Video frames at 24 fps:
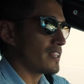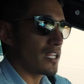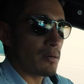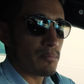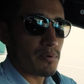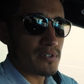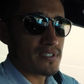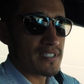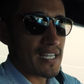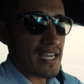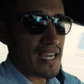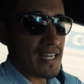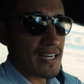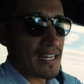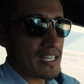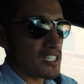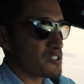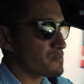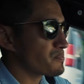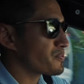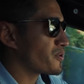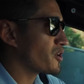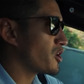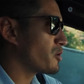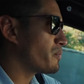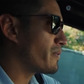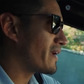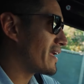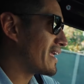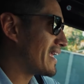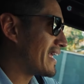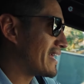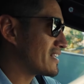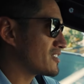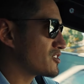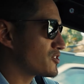Number 10 is
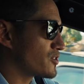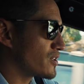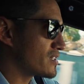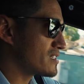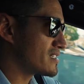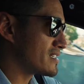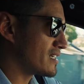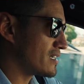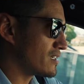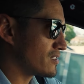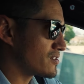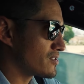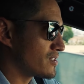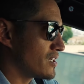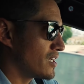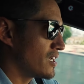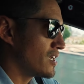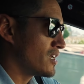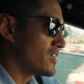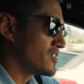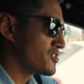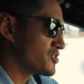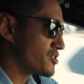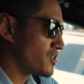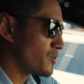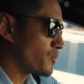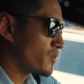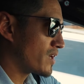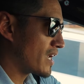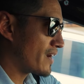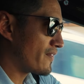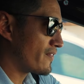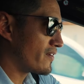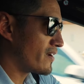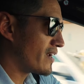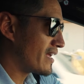probate and trust sales. So
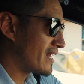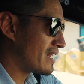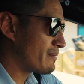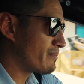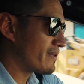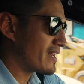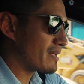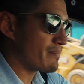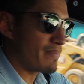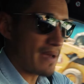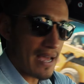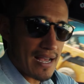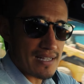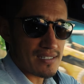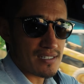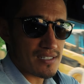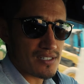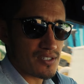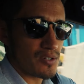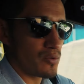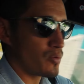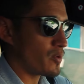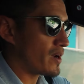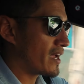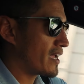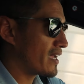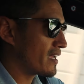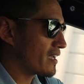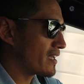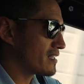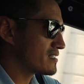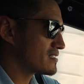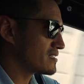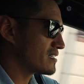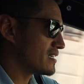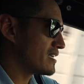whenever anybody passes away,
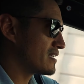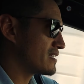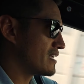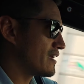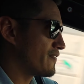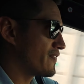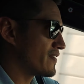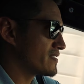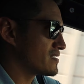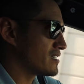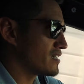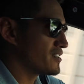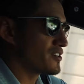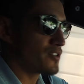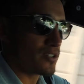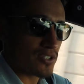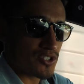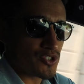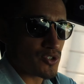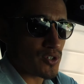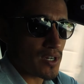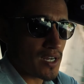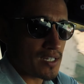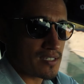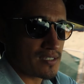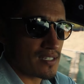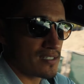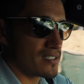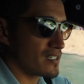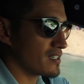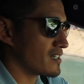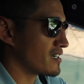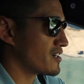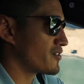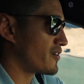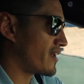if it's under a trust, it's
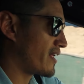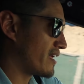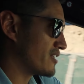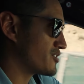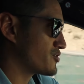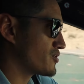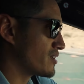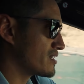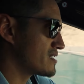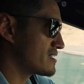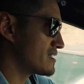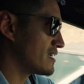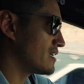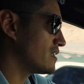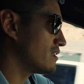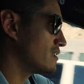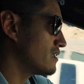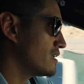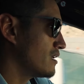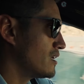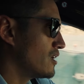gonna create a trust sale.